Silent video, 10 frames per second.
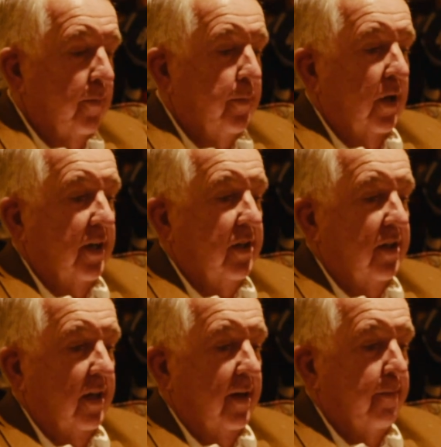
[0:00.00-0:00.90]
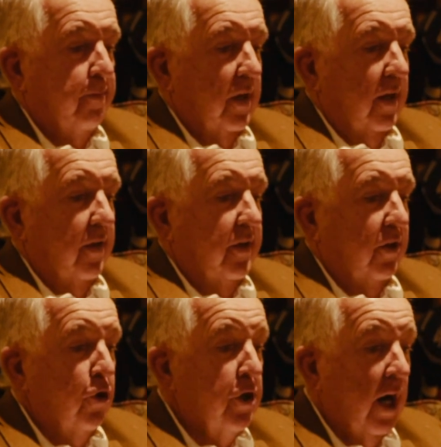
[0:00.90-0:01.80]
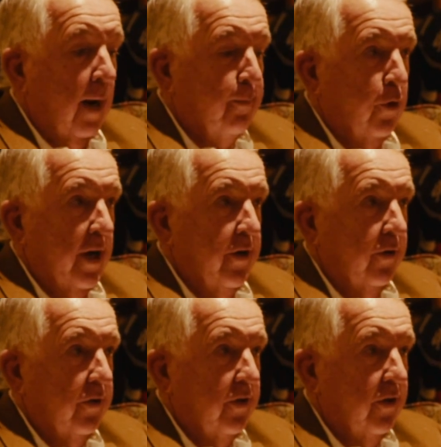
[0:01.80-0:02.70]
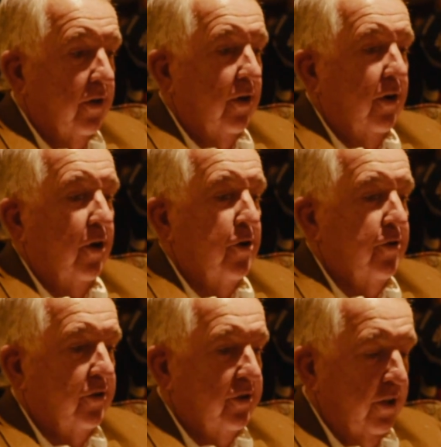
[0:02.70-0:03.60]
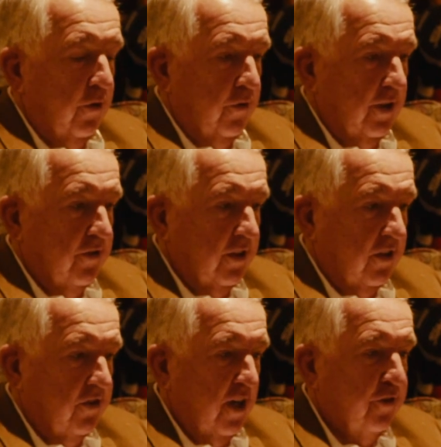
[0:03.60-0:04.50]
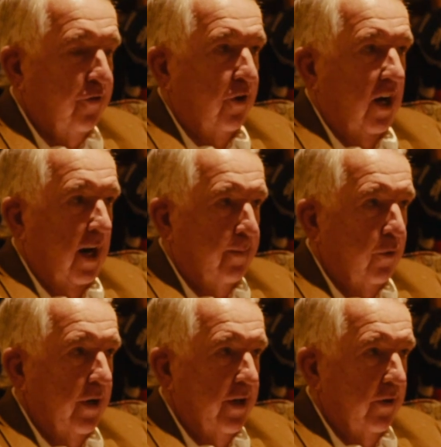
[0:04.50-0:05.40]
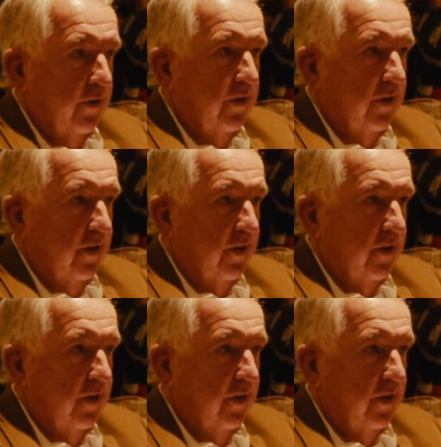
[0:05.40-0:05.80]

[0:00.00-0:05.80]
But um, the good operators are the still the successful operators.